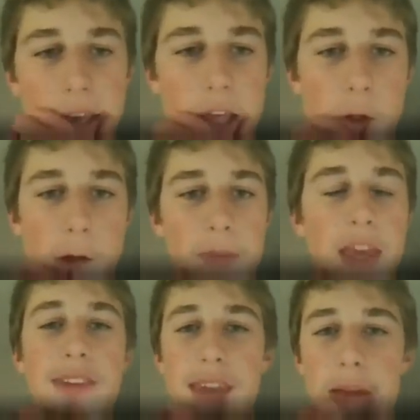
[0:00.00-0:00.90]
Um,
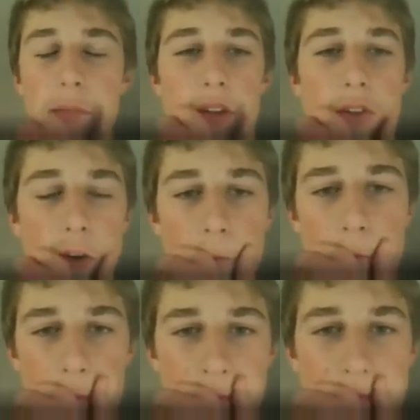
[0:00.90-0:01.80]
yes, I am pretty tall.
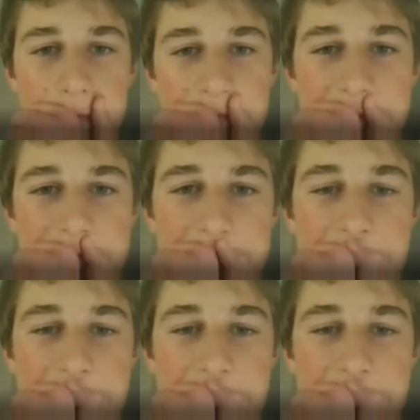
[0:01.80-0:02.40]
Yeah.